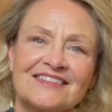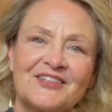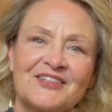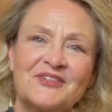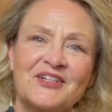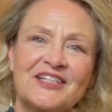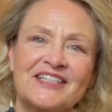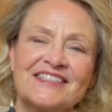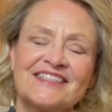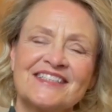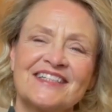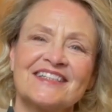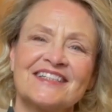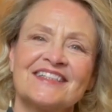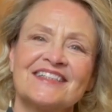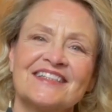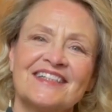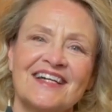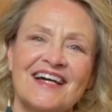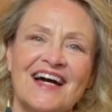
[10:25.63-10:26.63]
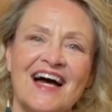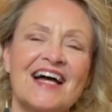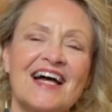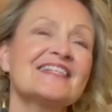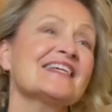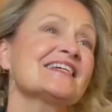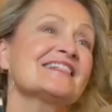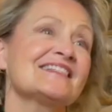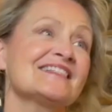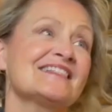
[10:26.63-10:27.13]
I
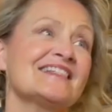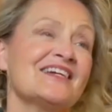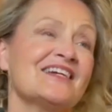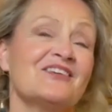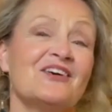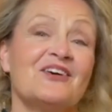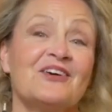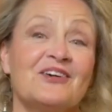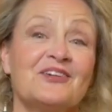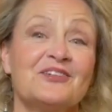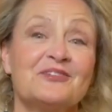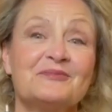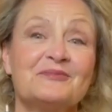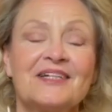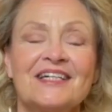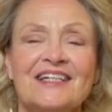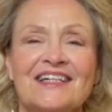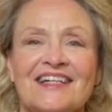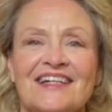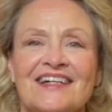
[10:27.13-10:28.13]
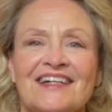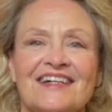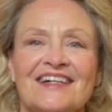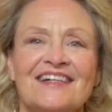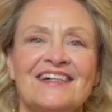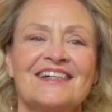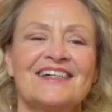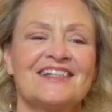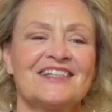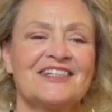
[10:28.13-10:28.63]
like to stay home,
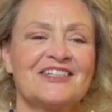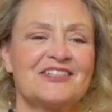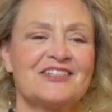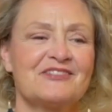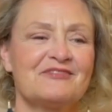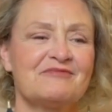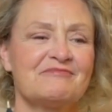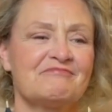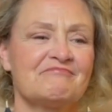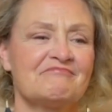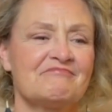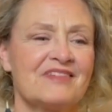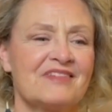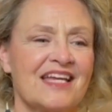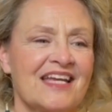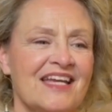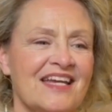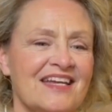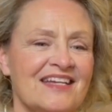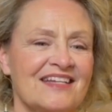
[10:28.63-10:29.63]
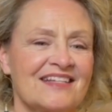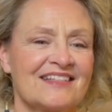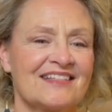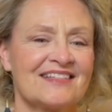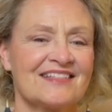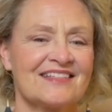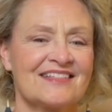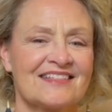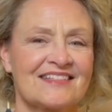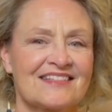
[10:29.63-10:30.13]

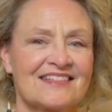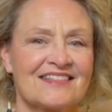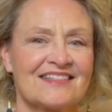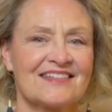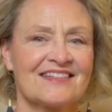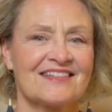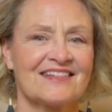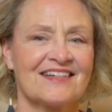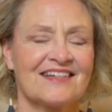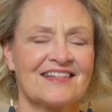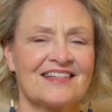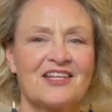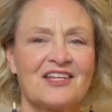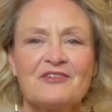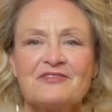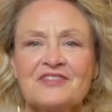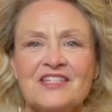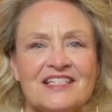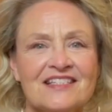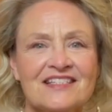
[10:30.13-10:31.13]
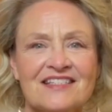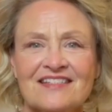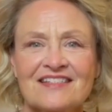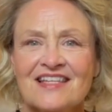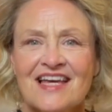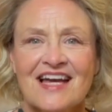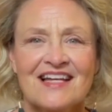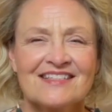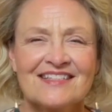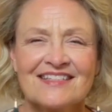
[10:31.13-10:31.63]
and I love these
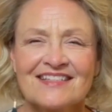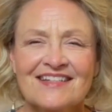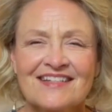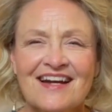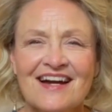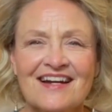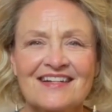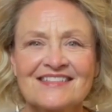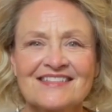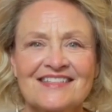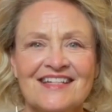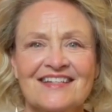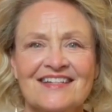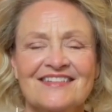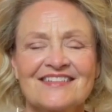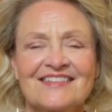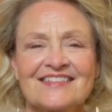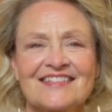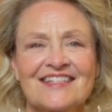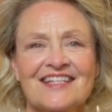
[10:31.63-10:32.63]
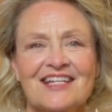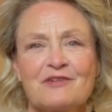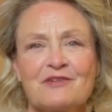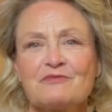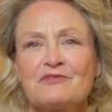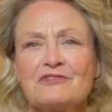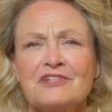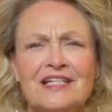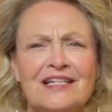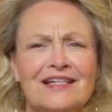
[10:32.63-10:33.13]
classic cocktails that I'm
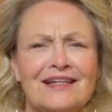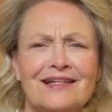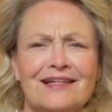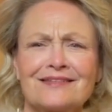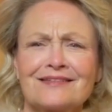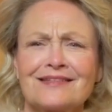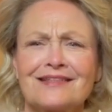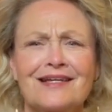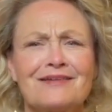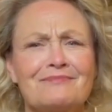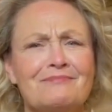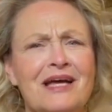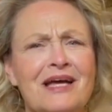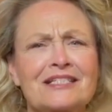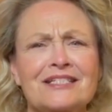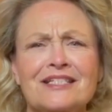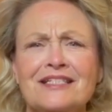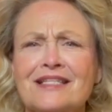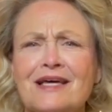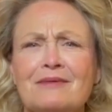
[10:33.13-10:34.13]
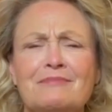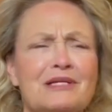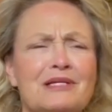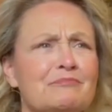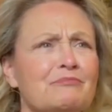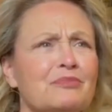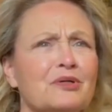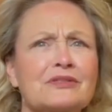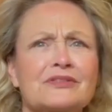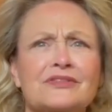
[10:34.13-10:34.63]
reading. They mention them in
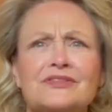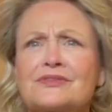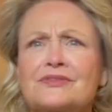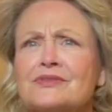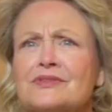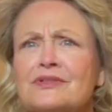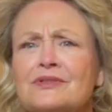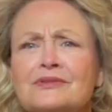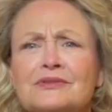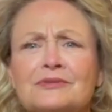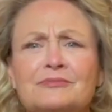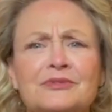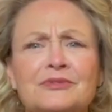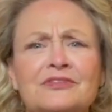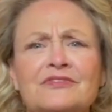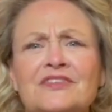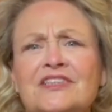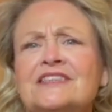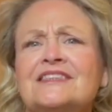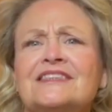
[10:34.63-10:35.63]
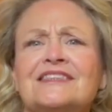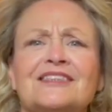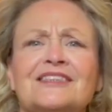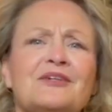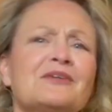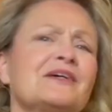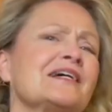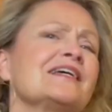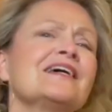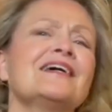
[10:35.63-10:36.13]
books or old movies,
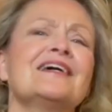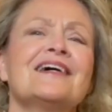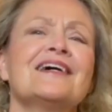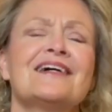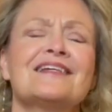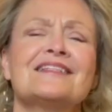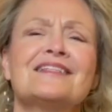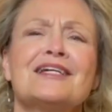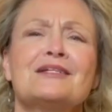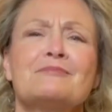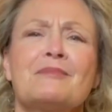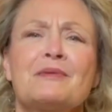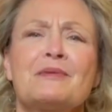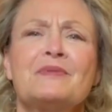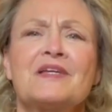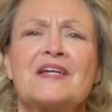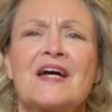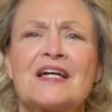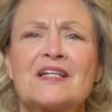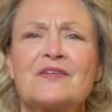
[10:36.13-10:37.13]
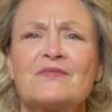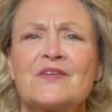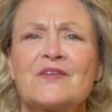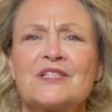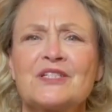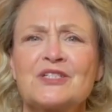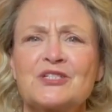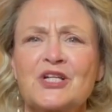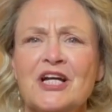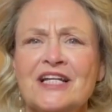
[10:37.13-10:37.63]
so I thought it might be kind of fun
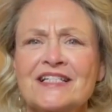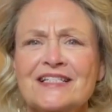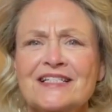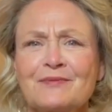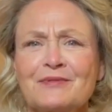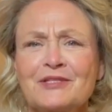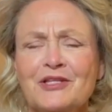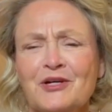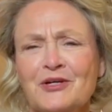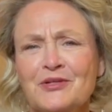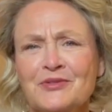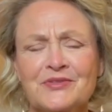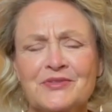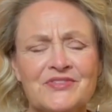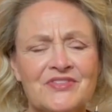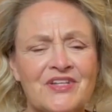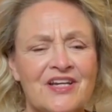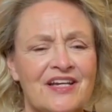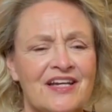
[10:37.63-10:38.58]
to try some of those.